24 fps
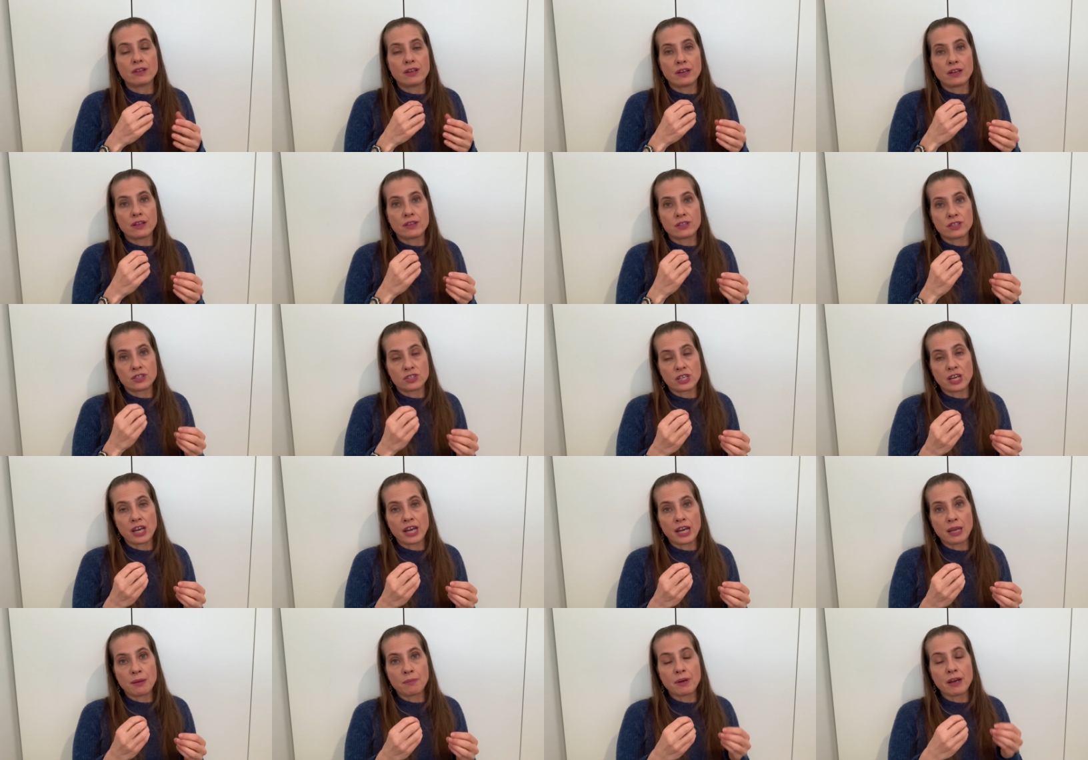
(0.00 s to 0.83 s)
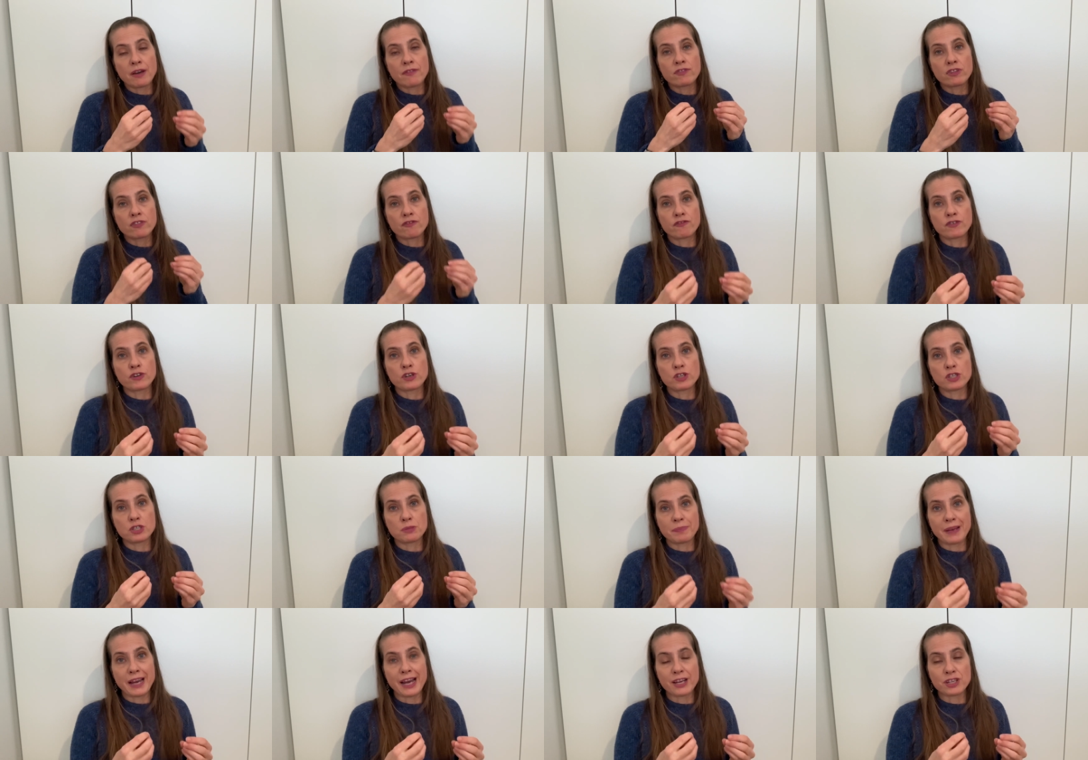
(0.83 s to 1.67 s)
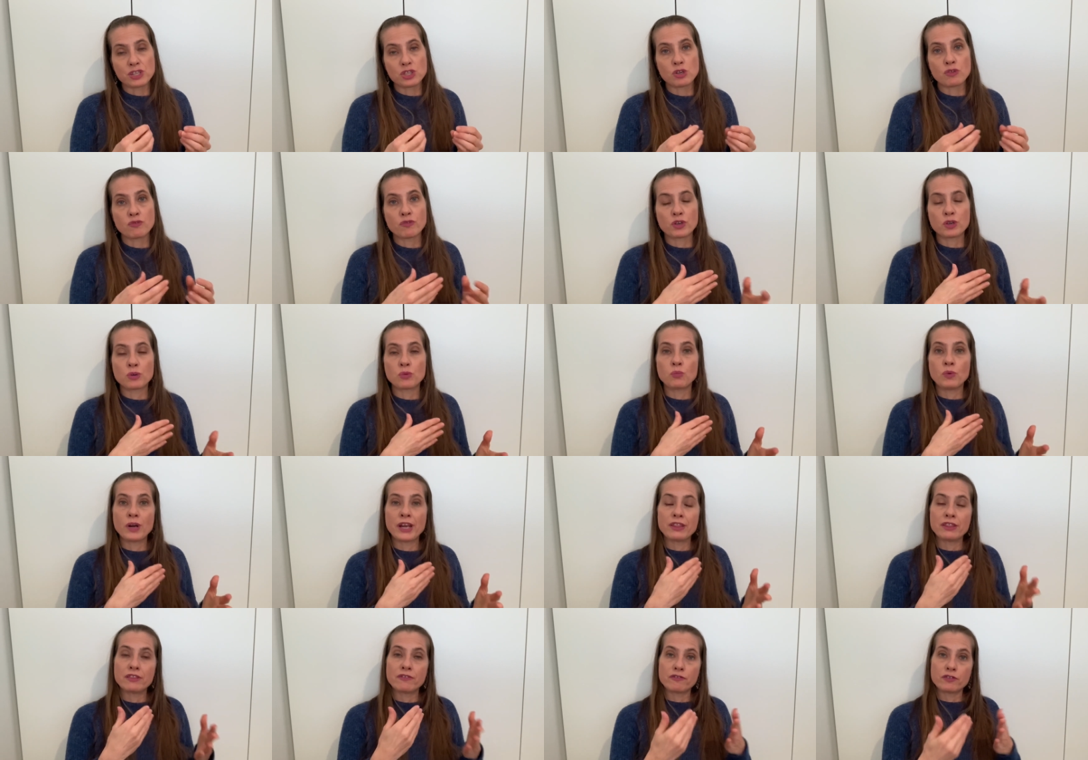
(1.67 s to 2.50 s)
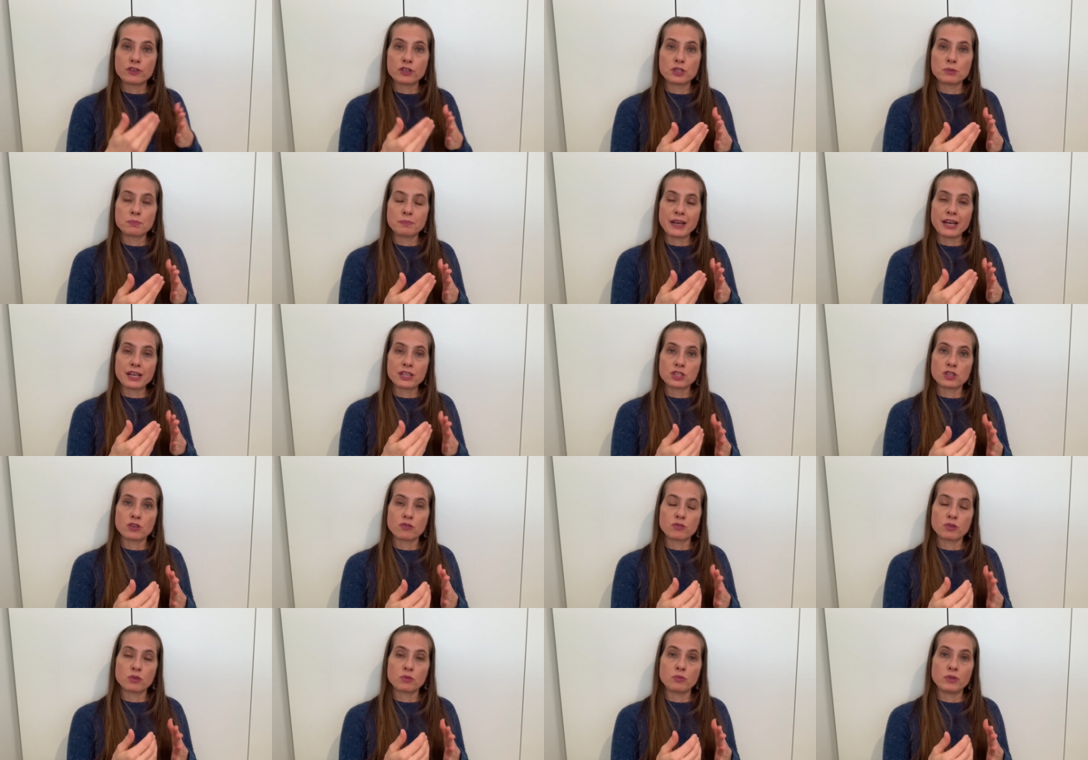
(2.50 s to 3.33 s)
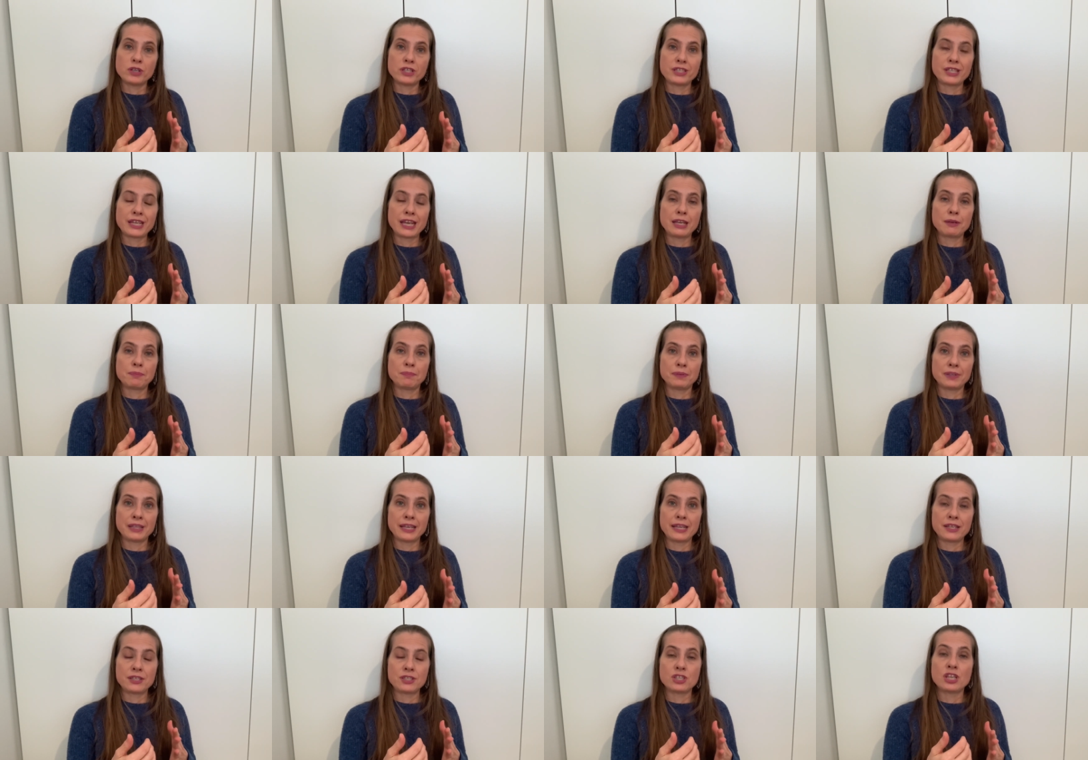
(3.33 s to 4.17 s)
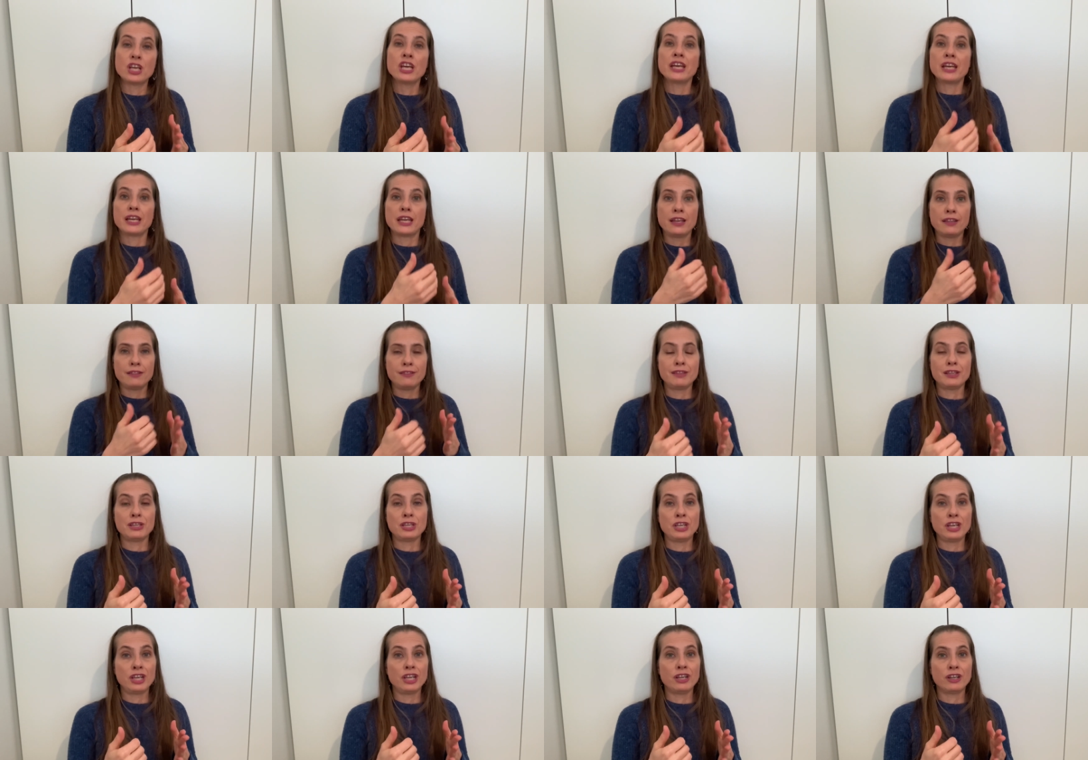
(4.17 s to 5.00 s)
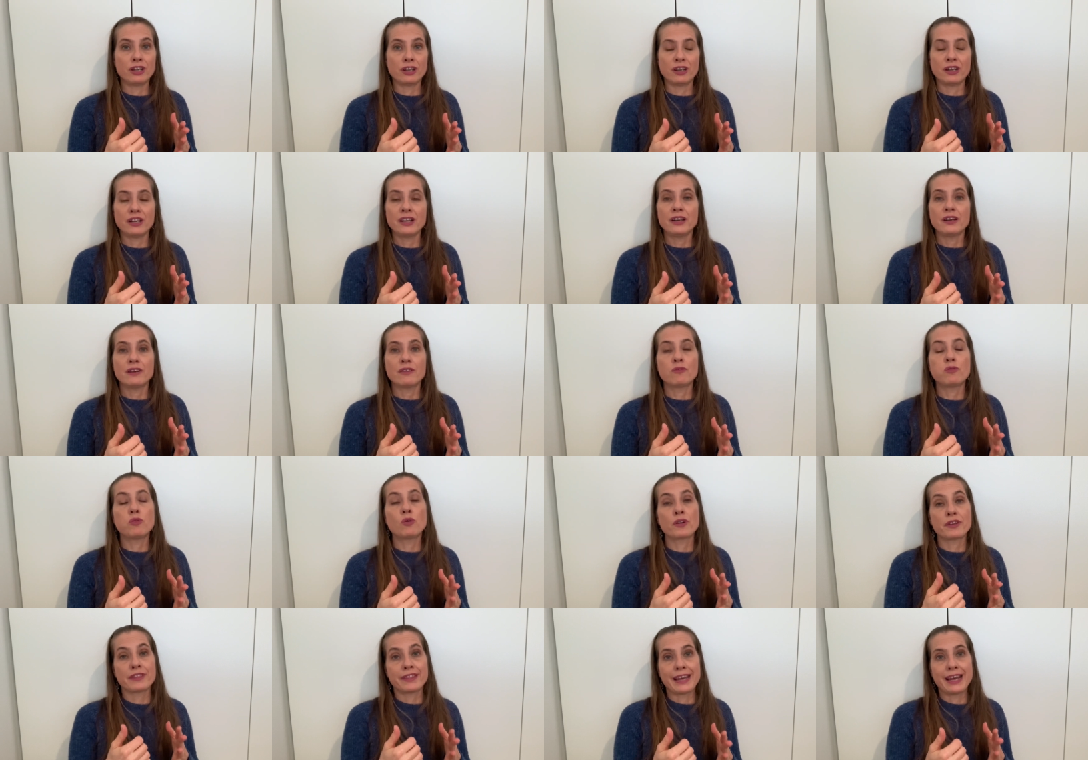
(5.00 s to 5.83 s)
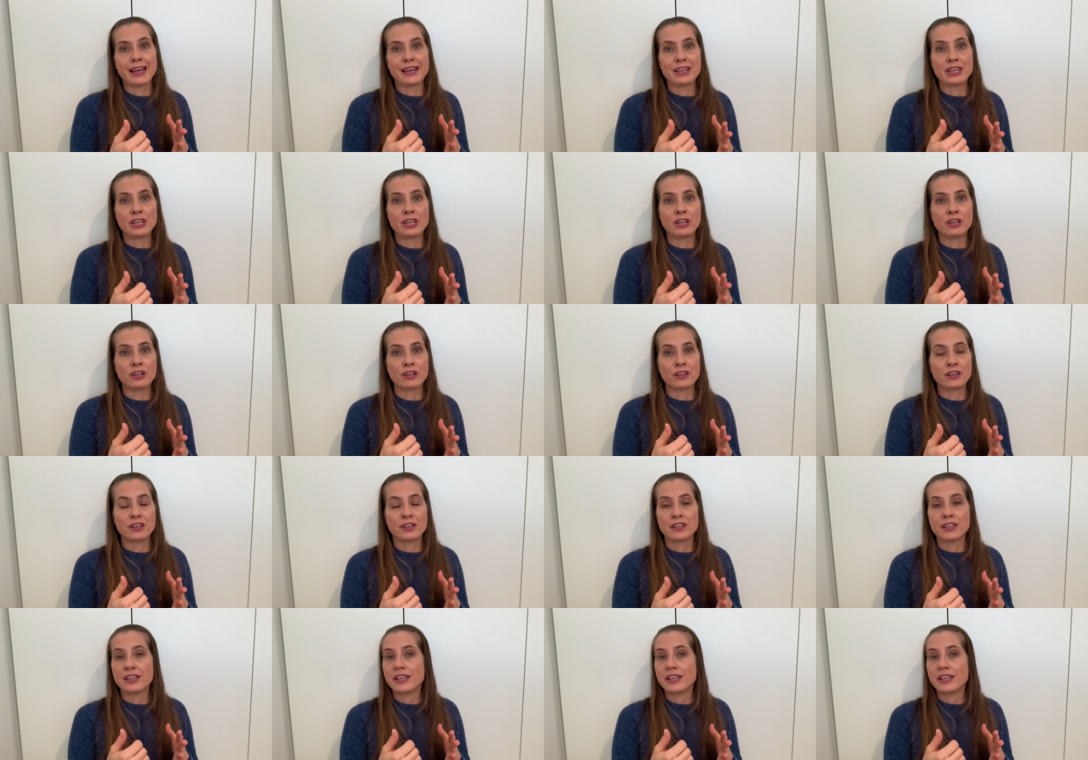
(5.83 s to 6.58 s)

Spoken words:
the time of the first Passover, when the first Passover would take place in the year for that year.